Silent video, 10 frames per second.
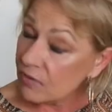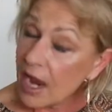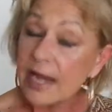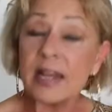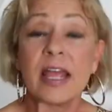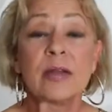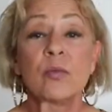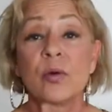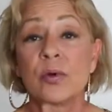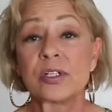Right. And
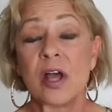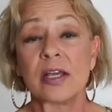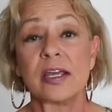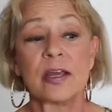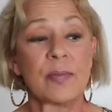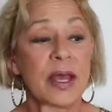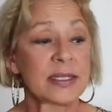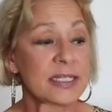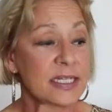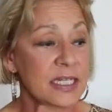what we're talking
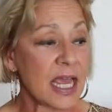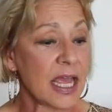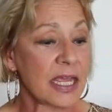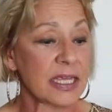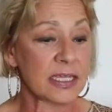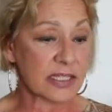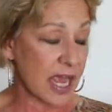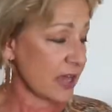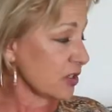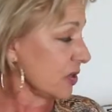about today is,
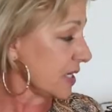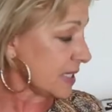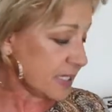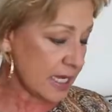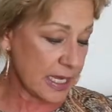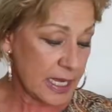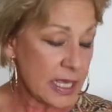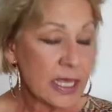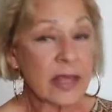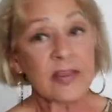as you can see,
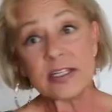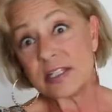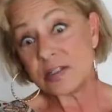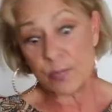this is